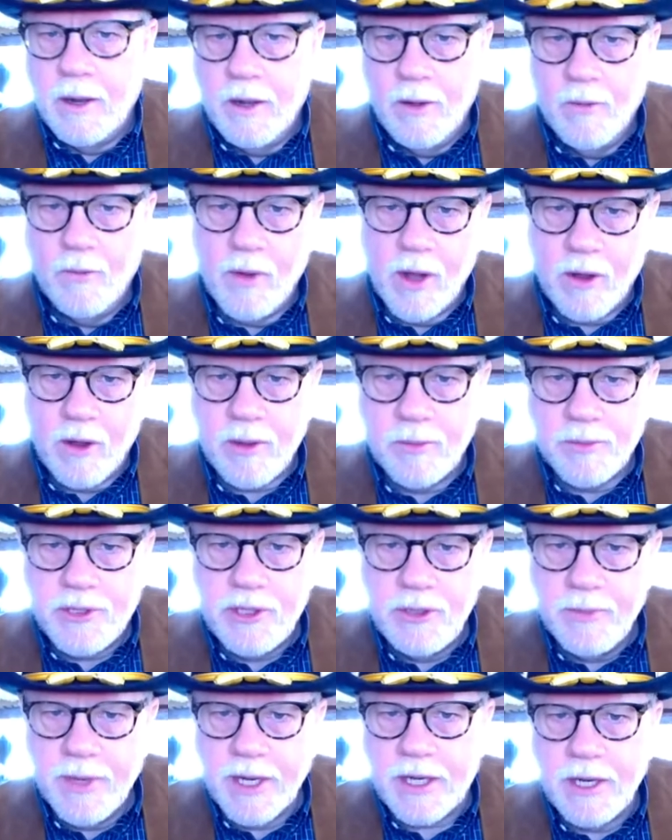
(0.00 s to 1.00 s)
Welcome to
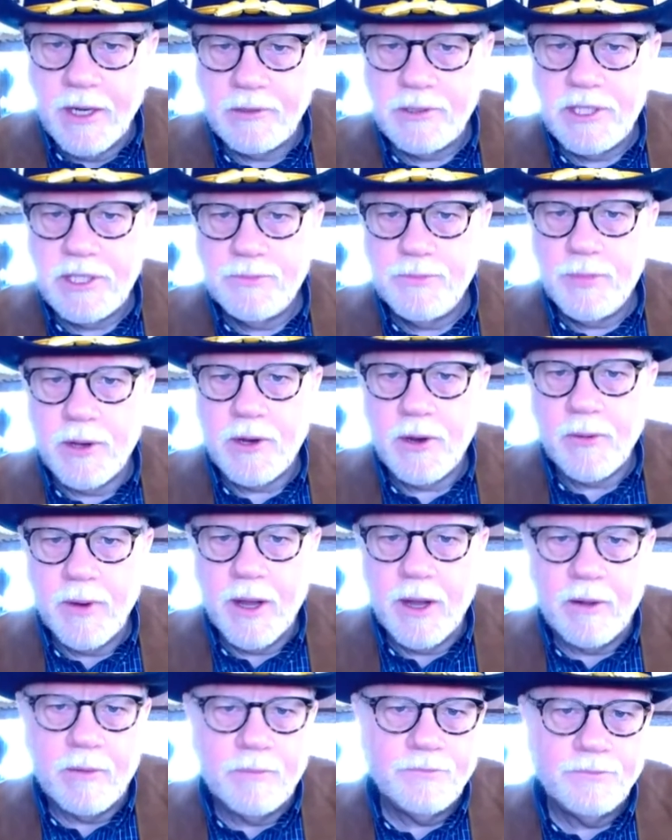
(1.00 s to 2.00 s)
McNulty's Book
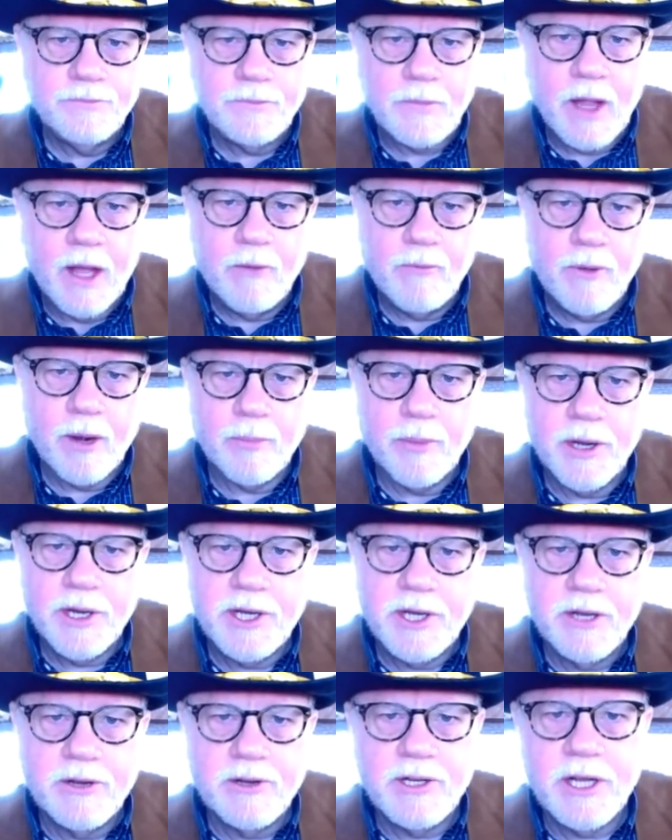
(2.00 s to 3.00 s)
Corral. I want to bring
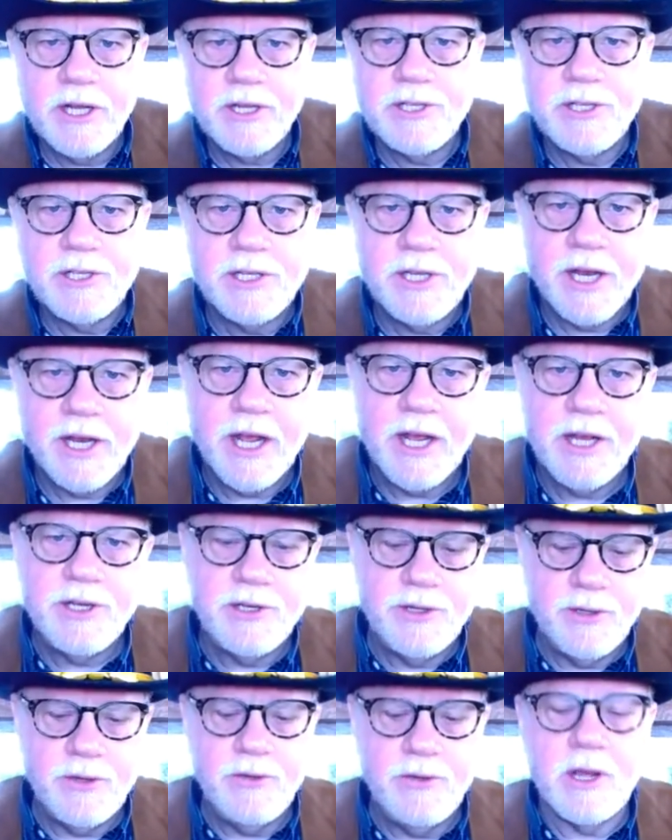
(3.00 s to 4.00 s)
to your attention today
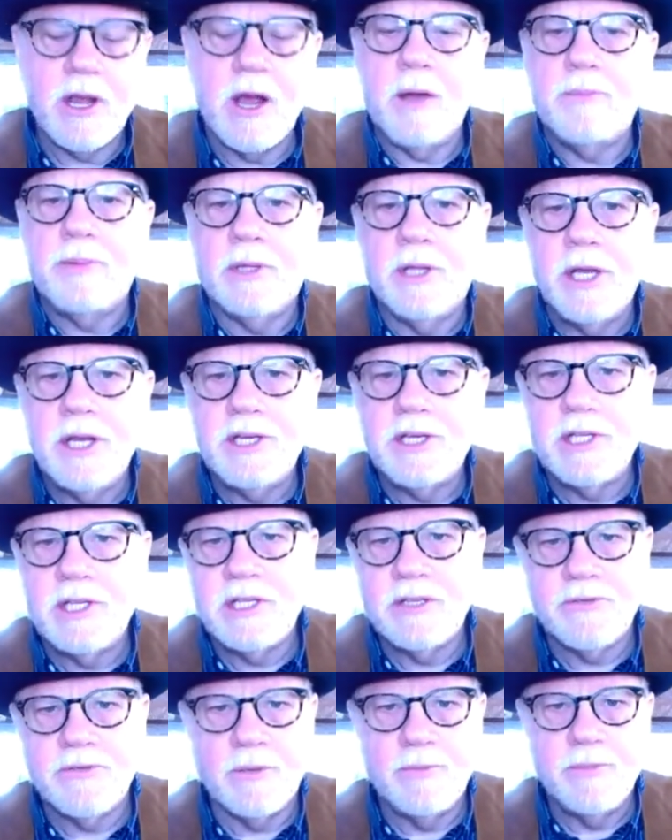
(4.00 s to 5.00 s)
two compilations
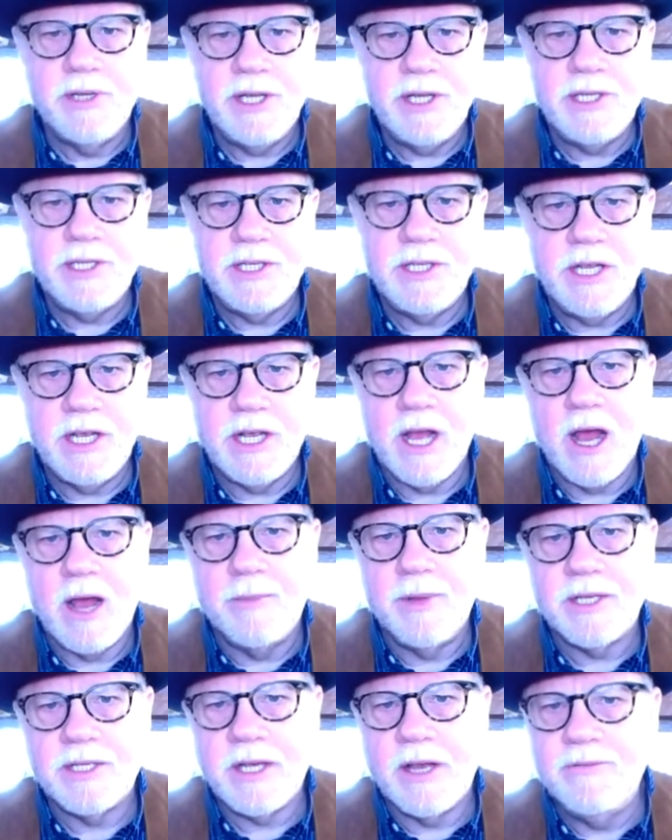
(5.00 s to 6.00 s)
from DC Comics.